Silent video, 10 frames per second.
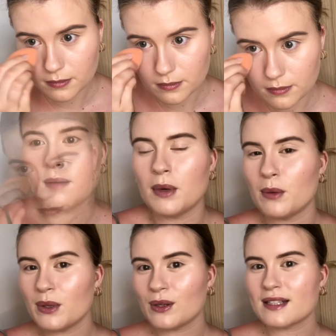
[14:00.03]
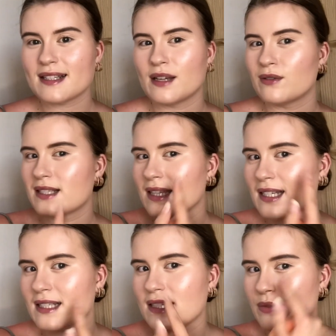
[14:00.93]
I'm hoping you can see, obviously this
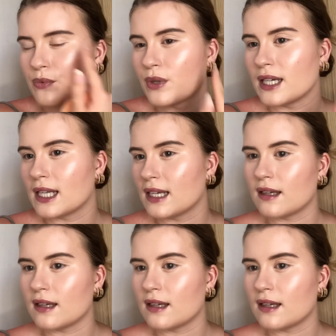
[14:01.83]
is really